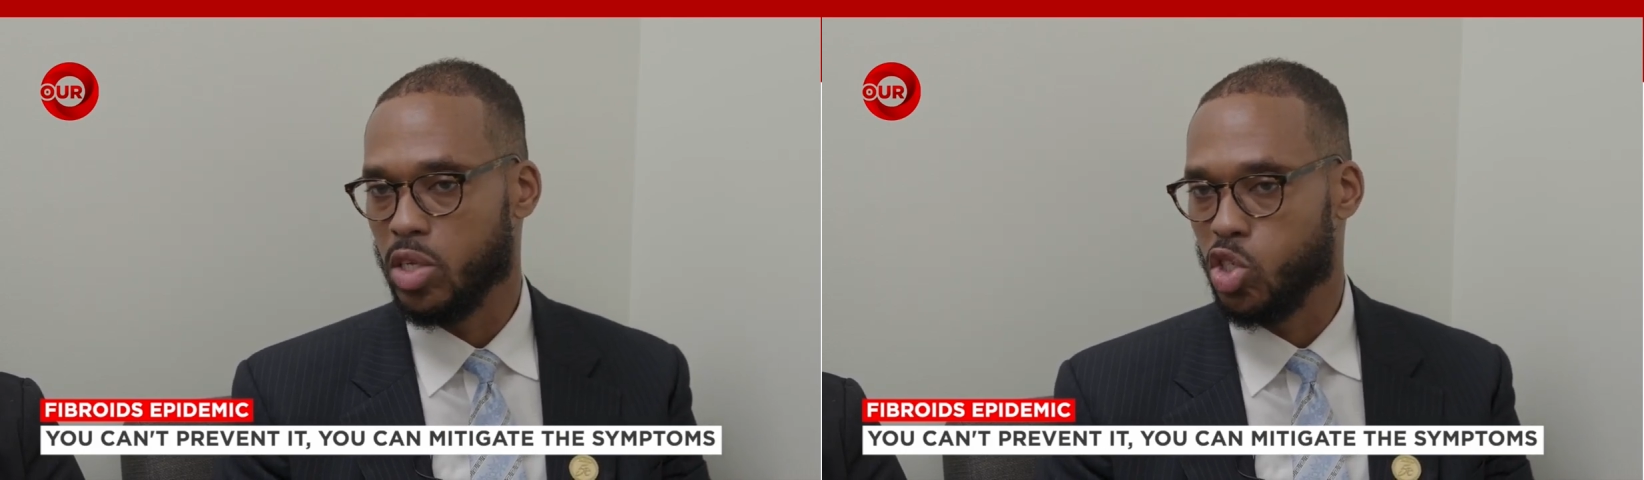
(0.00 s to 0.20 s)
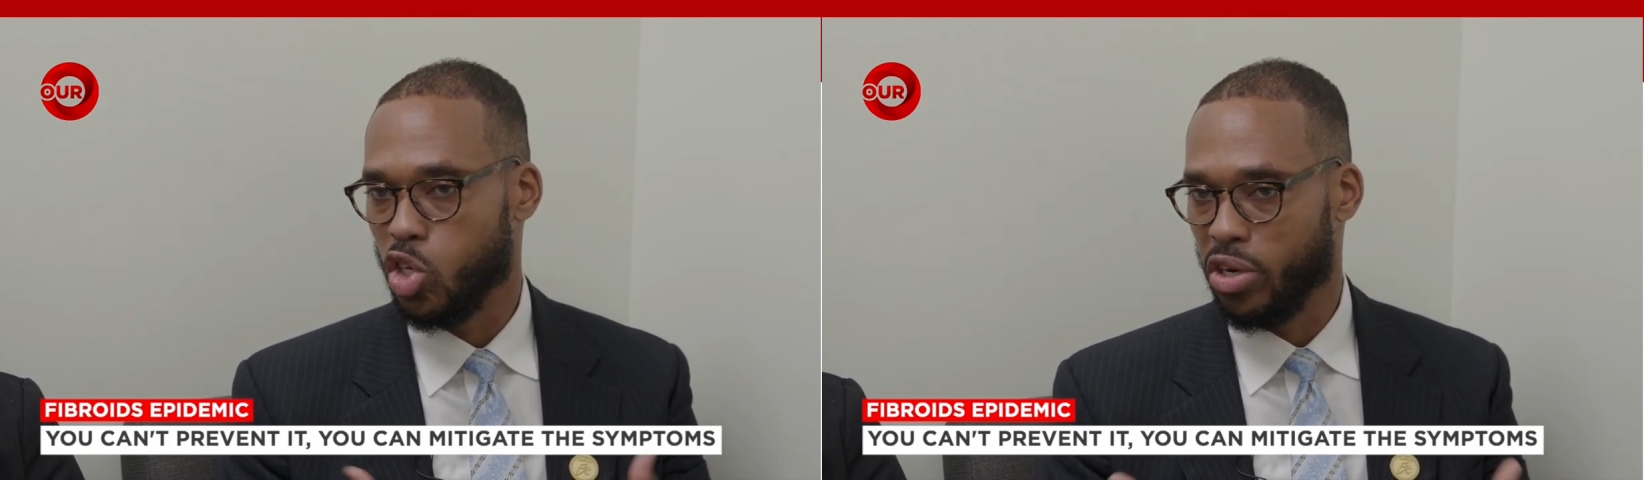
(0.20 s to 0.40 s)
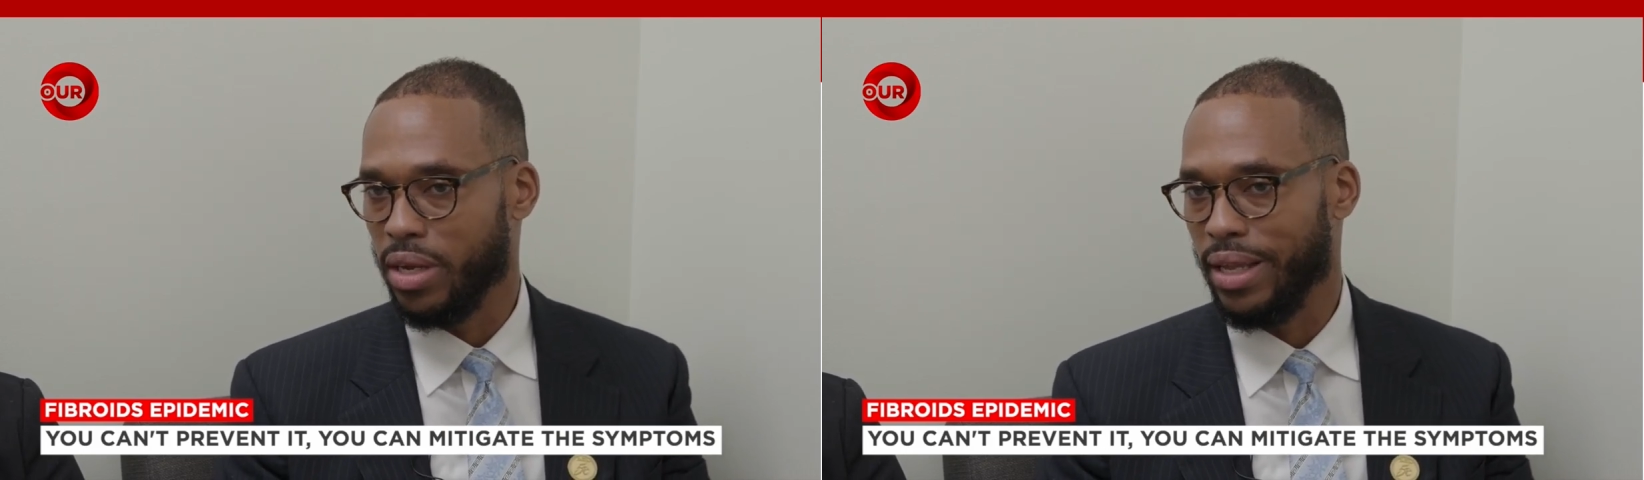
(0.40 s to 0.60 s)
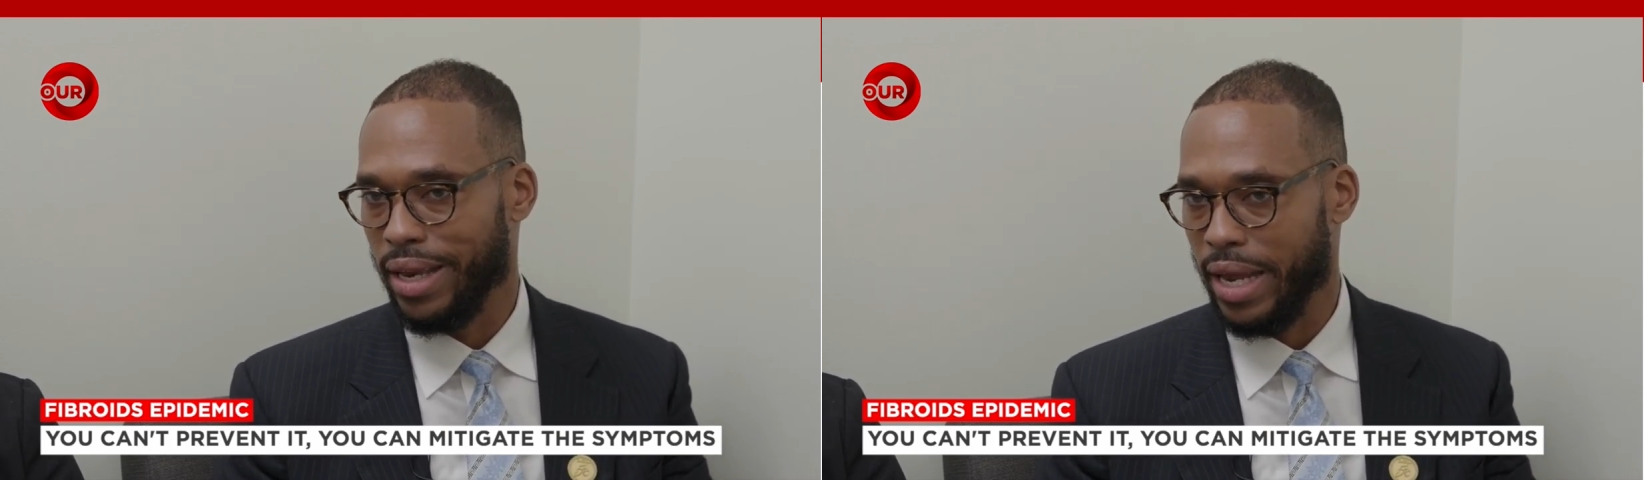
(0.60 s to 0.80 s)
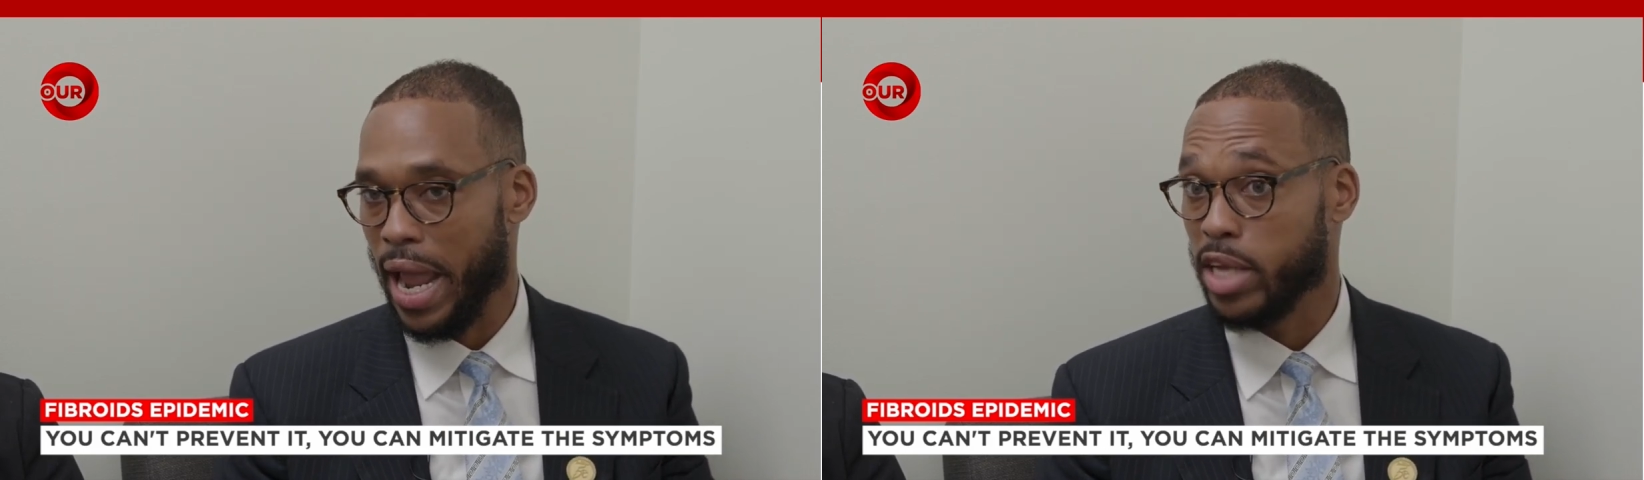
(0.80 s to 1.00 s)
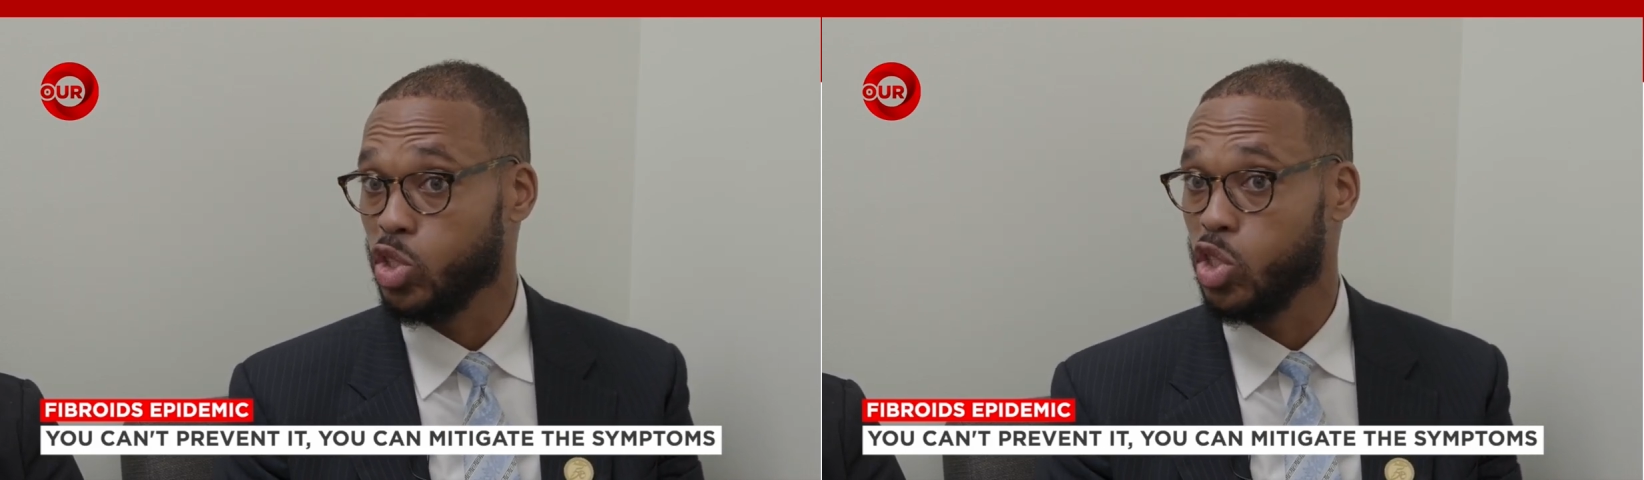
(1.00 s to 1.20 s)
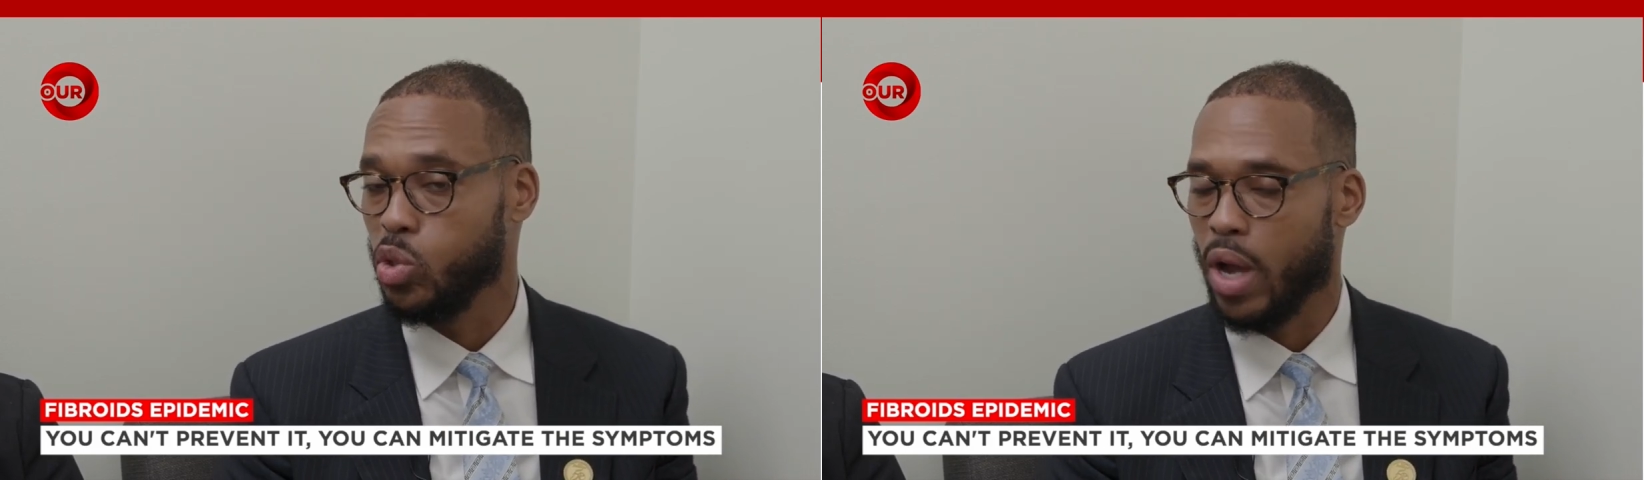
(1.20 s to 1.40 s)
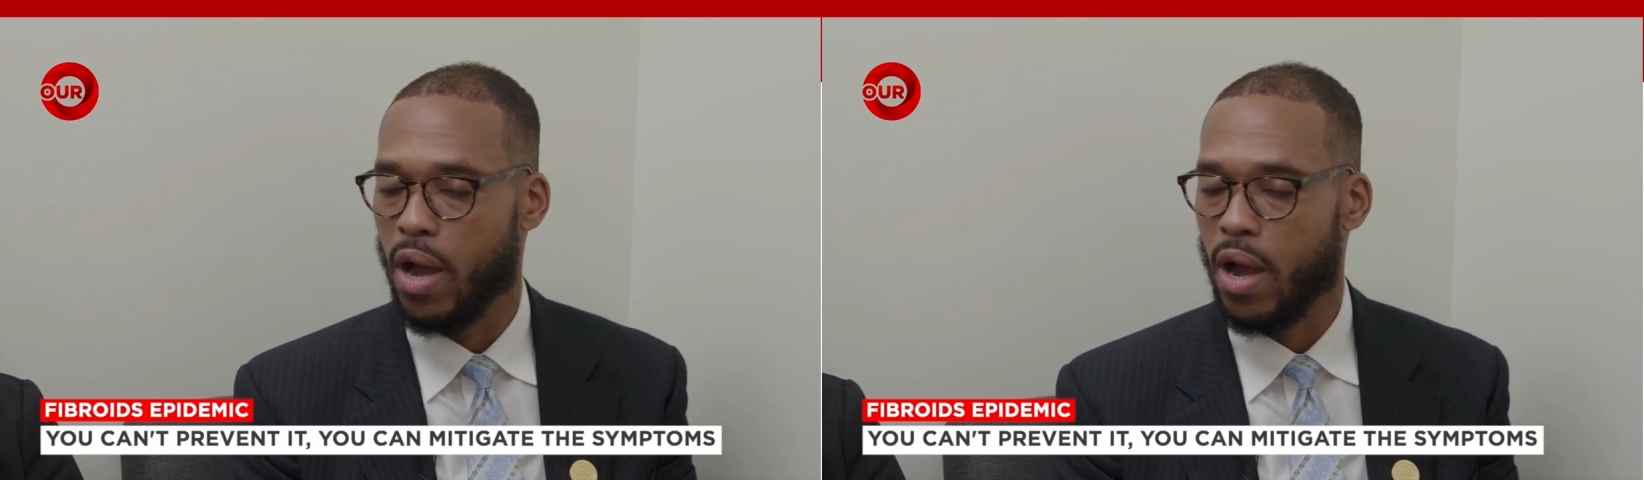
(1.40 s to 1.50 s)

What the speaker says: and circulating estrogen you